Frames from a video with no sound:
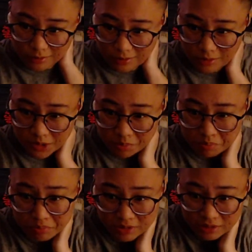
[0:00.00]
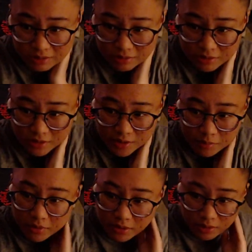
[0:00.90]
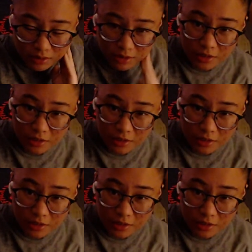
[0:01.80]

I've just been sleeping.